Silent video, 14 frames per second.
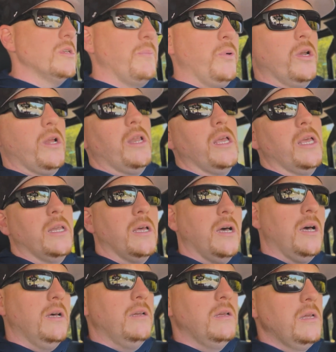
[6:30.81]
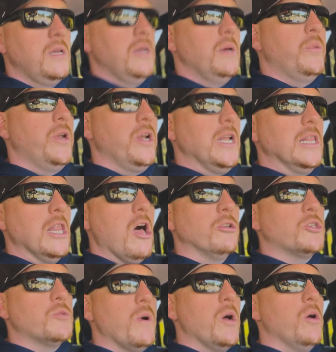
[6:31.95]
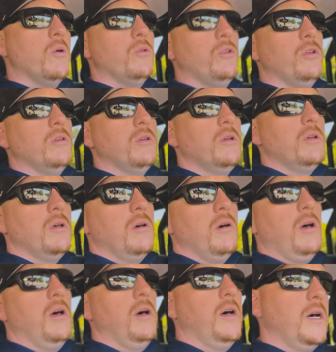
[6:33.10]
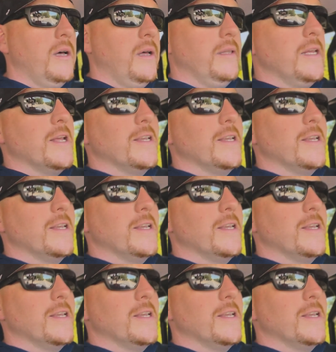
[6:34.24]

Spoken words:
I put it in launch mode. Did a